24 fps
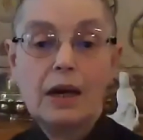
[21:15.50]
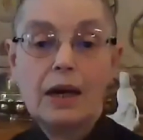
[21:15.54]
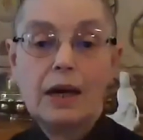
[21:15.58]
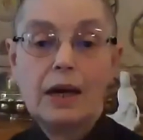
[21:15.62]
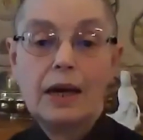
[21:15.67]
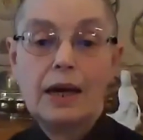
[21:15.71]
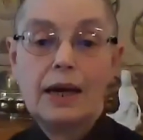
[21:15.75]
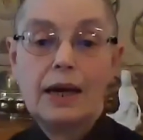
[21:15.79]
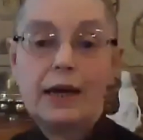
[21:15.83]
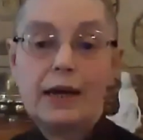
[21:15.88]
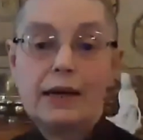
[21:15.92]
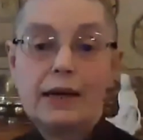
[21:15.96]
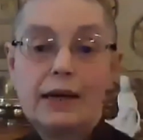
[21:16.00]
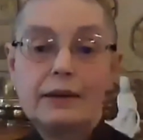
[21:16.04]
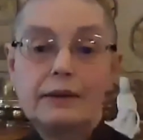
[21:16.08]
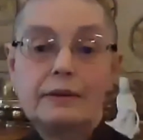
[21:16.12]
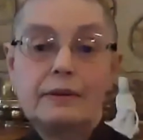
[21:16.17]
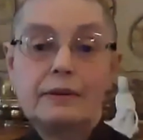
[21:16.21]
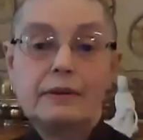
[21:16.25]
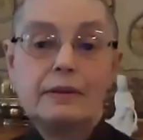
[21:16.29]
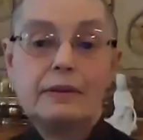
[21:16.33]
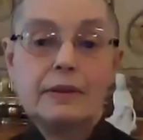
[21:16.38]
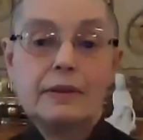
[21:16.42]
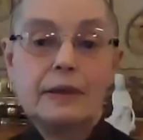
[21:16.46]

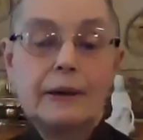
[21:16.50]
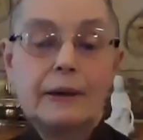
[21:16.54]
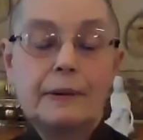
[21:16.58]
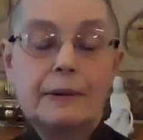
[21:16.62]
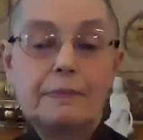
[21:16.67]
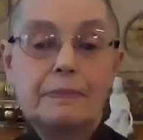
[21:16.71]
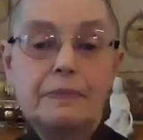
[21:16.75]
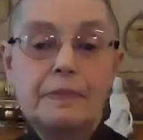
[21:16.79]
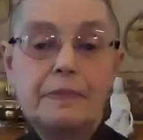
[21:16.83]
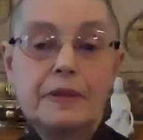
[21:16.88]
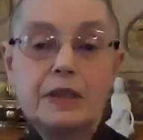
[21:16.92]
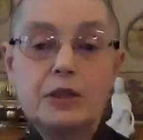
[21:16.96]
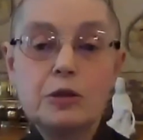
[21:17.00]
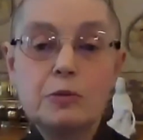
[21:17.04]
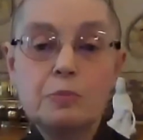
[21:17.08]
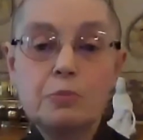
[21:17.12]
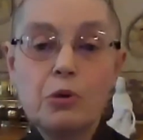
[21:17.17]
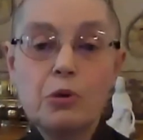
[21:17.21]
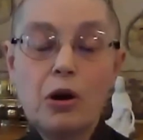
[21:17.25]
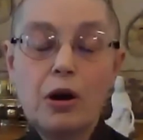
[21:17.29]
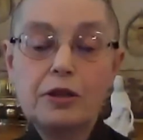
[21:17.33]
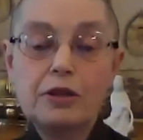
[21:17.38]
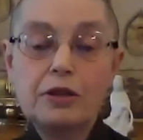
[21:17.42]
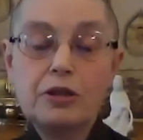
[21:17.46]
And this
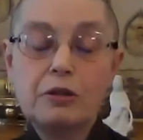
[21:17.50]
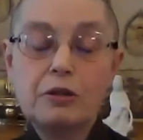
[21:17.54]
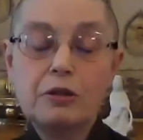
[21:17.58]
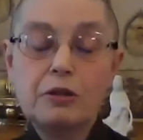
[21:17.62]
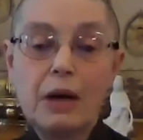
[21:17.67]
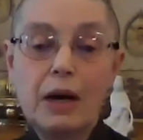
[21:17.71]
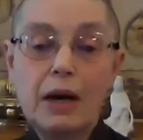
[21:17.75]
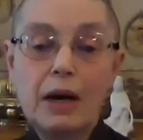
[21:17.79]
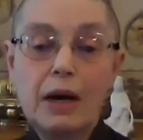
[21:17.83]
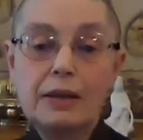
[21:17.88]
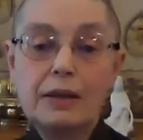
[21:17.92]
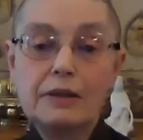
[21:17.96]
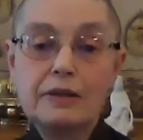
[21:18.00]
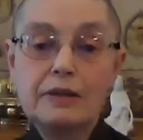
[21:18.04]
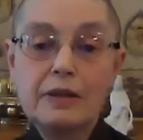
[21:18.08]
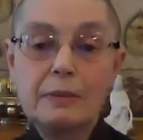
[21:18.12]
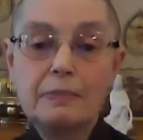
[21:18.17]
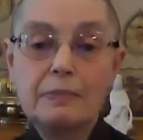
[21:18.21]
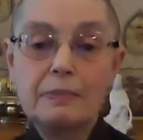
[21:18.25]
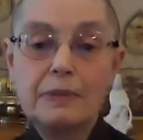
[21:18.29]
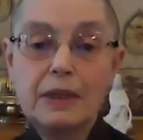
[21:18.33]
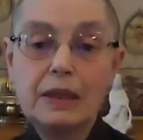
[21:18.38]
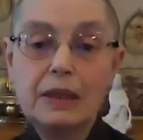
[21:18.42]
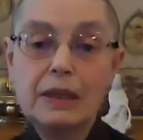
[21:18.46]
brought to mind
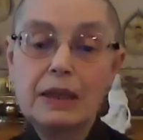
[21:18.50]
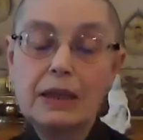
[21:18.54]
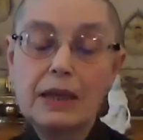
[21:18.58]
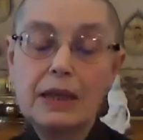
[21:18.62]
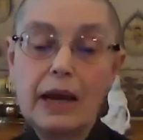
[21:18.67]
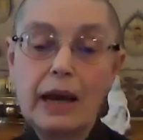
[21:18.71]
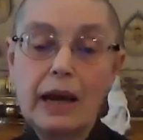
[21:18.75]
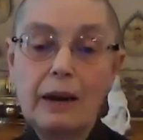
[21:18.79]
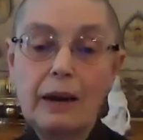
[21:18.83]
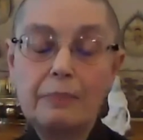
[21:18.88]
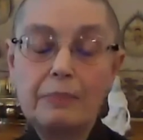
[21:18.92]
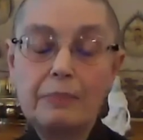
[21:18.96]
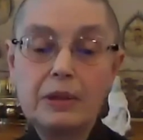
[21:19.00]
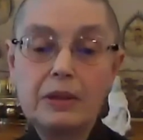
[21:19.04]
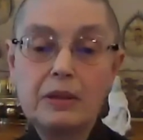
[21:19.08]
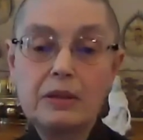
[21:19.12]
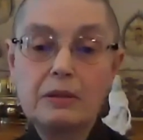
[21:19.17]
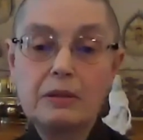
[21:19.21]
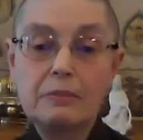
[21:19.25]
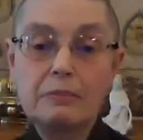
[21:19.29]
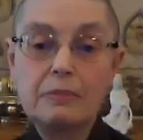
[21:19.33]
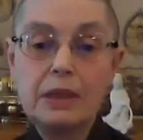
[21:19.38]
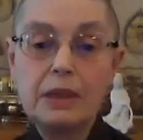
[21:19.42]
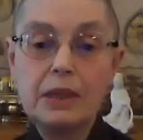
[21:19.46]
something that happened to
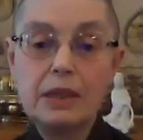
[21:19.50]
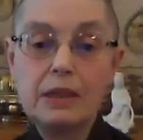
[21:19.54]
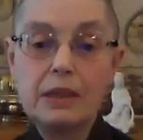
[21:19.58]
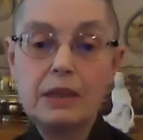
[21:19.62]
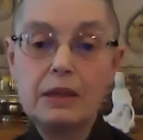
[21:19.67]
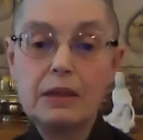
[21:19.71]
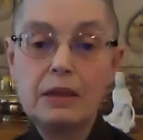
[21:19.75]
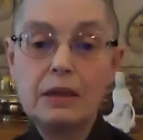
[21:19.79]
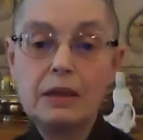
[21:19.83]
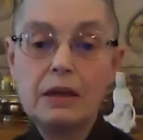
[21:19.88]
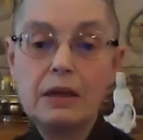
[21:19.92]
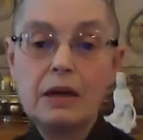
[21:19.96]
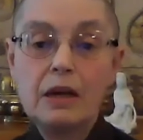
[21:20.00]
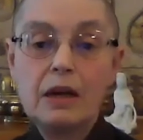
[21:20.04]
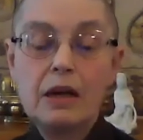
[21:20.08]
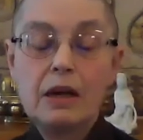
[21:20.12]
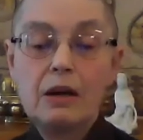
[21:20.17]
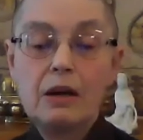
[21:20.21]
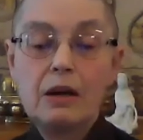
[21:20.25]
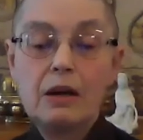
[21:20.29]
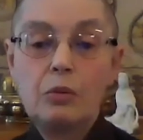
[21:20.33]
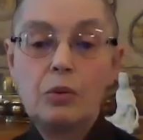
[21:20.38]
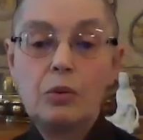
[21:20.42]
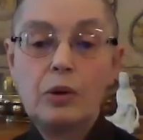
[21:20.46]
me
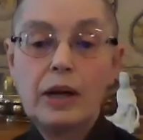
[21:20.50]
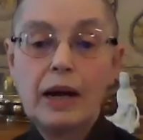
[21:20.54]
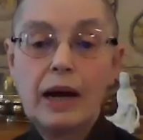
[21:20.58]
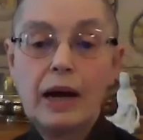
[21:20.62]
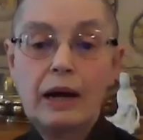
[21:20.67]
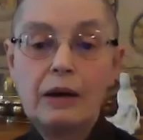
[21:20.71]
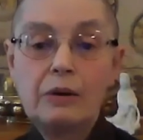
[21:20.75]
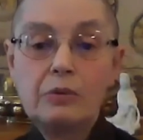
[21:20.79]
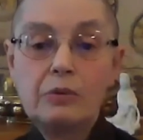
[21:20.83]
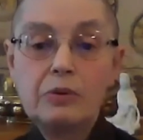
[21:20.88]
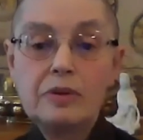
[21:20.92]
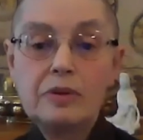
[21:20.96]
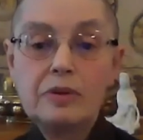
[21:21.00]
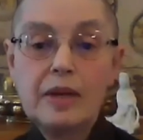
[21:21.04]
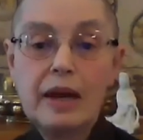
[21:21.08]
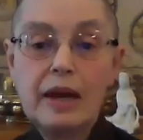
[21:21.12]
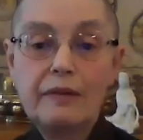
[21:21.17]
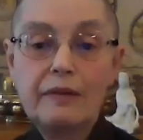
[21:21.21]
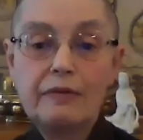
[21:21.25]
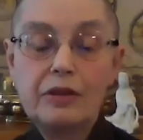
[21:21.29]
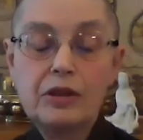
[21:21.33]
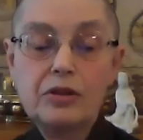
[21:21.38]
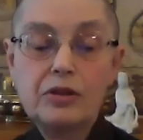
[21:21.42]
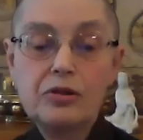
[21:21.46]
when I was
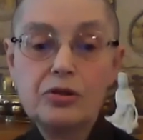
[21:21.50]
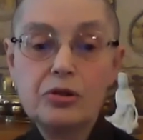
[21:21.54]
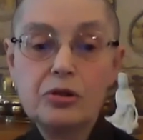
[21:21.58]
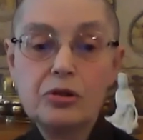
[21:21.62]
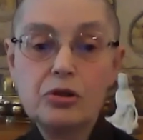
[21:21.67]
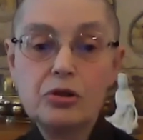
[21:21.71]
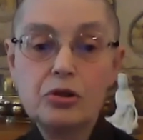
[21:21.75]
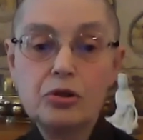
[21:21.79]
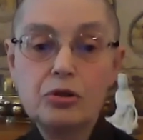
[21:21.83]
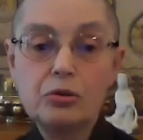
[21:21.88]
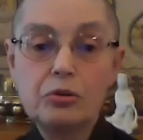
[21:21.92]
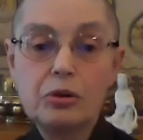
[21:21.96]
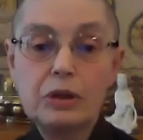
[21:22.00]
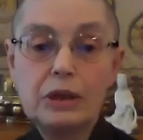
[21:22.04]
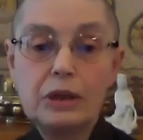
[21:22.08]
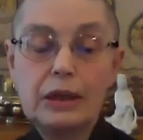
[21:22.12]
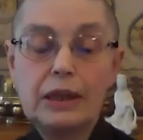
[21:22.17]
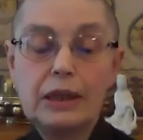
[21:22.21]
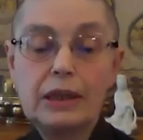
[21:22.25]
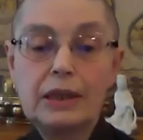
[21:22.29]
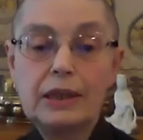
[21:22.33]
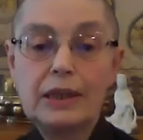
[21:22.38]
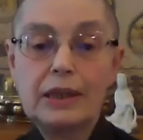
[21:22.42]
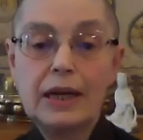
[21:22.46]
having surgery
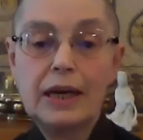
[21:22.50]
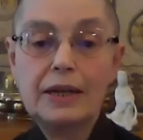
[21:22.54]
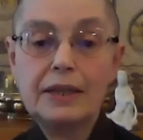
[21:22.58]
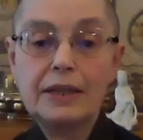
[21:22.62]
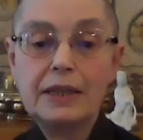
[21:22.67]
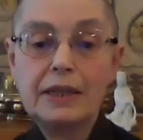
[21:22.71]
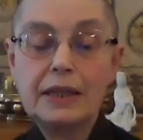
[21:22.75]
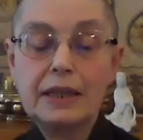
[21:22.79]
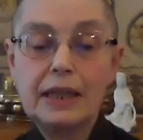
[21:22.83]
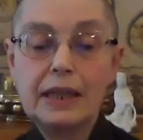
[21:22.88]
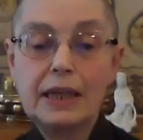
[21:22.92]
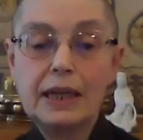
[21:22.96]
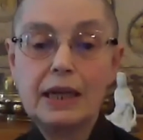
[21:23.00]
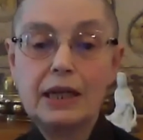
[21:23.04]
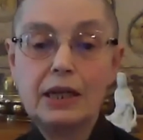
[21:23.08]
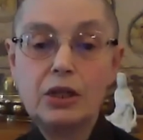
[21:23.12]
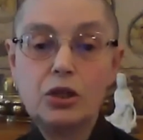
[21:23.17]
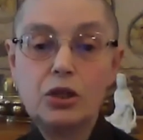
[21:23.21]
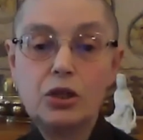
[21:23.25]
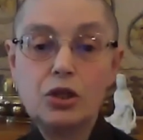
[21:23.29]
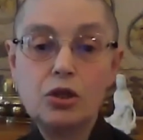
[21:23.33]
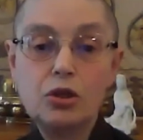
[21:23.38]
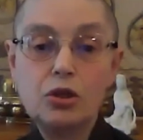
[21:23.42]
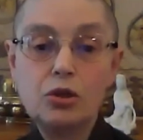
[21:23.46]
in
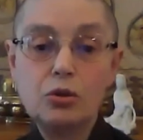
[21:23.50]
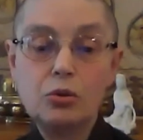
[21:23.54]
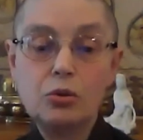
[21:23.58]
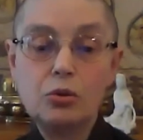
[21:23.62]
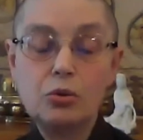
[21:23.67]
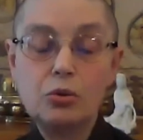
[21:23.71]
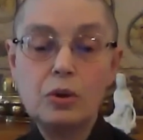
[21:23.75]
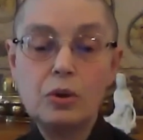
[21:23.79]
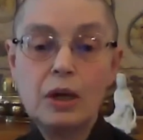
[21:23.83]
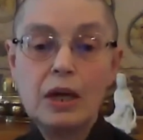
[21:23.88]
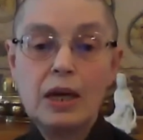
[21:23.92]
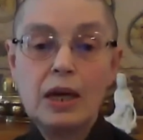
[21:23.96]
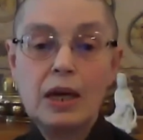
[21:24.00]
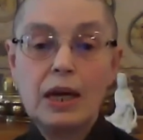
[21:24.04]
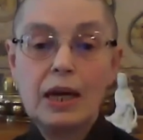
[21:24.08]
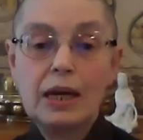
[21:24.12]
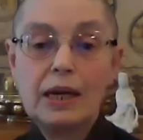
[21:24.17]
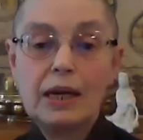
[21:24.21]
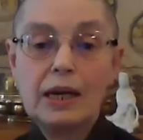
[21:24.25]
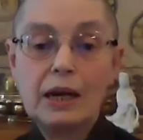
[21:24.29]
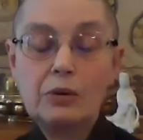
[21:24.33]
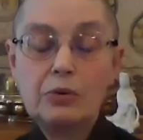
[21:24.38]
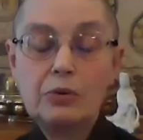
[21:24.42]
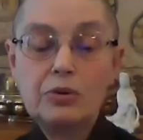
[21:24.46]
1982, and
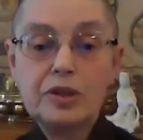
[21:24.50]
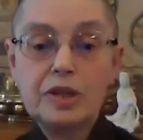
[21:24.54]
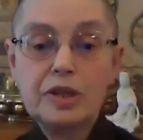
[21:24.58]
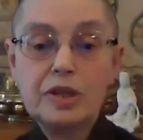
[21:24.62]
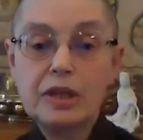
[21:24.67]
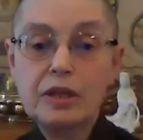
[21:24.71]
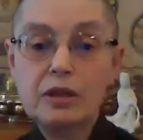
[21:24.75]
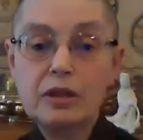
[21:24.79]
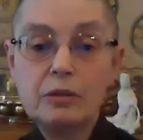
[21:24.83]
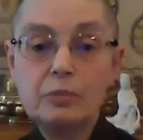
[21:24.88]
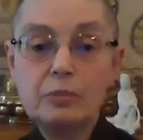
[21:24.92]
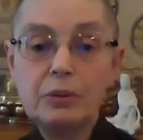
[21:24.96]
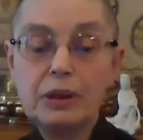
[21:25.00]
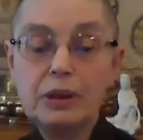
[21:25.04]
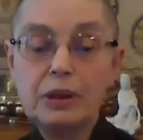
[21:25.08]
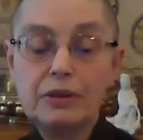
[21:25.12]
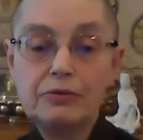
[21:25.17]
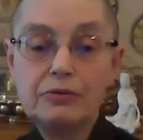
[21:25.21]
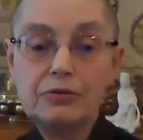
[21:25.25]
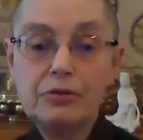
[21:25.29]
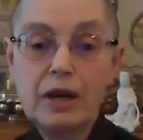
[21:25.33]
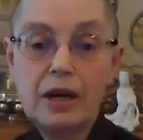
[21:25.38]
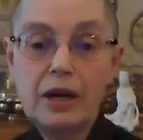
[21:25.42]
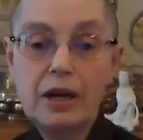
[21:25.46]
I was terribly
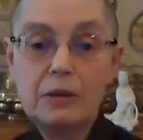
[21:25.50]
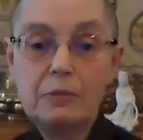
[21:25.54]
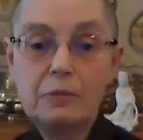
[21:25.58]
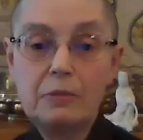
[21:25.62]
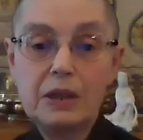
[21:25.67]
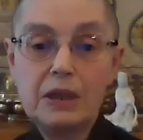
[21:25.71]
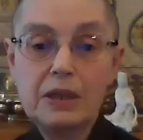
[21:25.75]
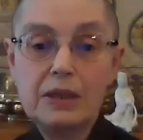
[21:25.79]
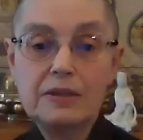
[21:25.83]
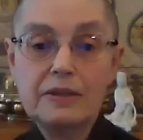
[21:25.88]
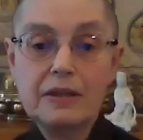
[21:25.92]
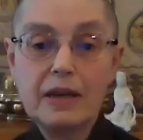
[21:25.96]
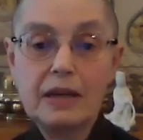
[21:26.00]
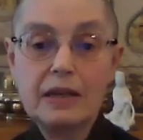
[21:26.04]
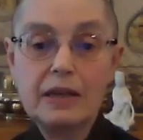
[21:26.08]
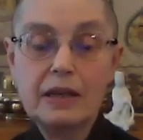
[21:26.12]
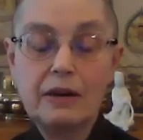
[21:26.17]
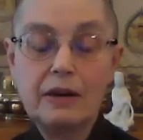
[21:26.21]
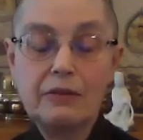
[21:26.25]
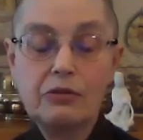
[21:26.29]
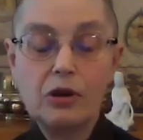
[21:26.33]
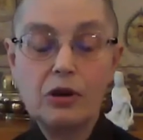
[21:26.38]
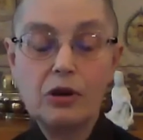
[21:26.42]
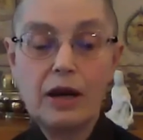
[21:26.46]
afraid because I
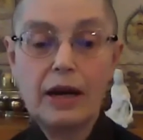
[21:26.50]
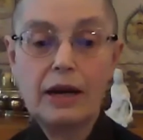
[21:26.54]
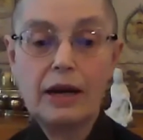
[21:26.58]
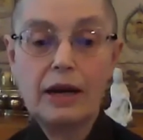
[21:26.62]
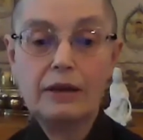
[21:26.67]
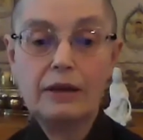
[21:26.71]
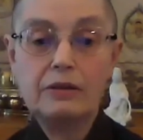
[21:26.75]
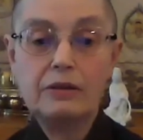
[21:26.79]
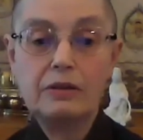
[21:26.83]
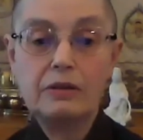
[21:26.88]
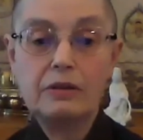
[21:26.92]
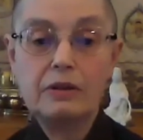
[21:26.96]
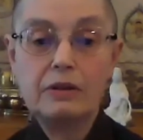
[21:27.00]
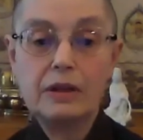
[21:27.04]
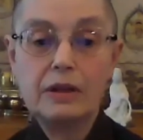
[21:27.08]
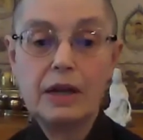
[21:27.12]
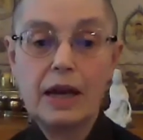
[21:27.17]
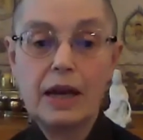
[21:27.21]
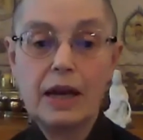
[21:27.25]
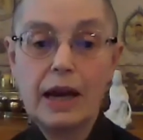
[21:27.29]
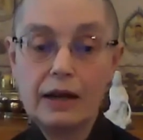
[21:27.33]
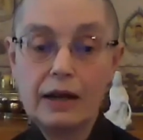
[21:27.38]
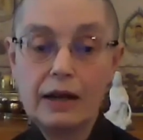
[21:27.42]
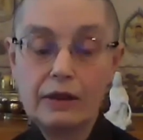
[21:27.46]
never had
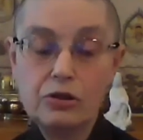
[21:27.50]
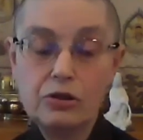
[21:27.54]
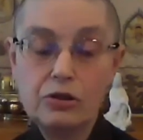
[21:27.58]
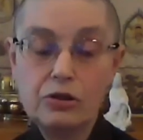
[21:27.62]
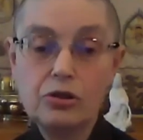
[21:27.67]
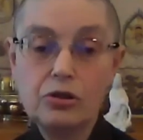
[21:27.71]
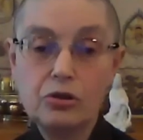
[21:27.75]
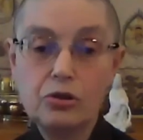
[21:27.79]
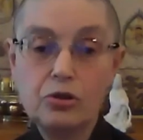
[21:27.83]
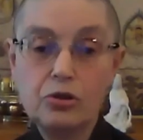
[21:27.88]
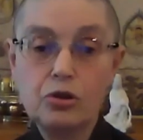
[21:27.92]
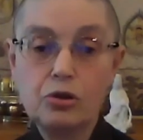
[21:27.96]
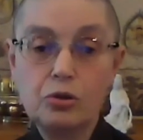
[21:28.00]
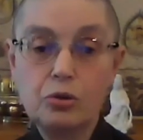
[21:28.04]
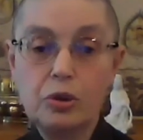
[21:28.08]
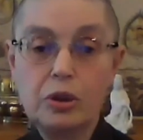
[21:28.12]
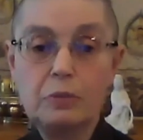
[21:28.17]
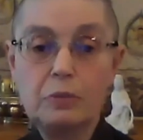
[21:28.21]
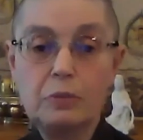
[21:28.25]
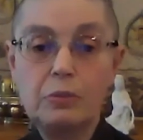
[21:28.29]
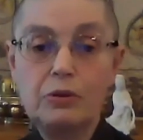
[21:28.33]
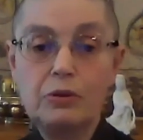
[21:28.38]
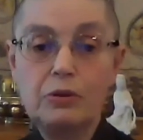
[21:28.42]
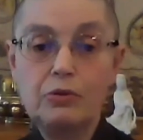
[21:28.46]
had surgery
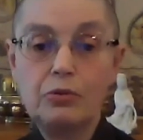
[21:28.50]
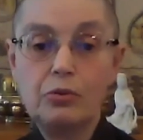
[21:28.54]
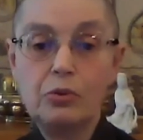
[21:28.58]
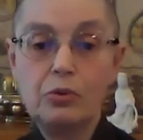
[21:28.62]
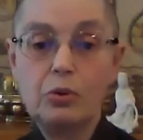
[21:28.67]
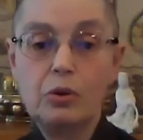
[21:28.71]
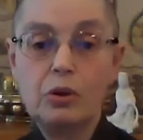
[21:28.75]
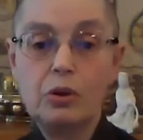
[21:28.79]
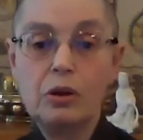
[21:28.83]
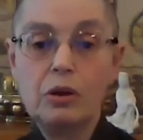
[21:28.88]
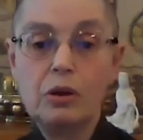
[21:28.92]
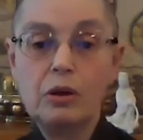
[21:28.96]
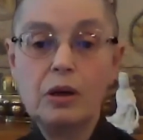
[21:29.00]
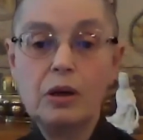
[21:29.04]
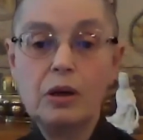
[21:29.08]
before,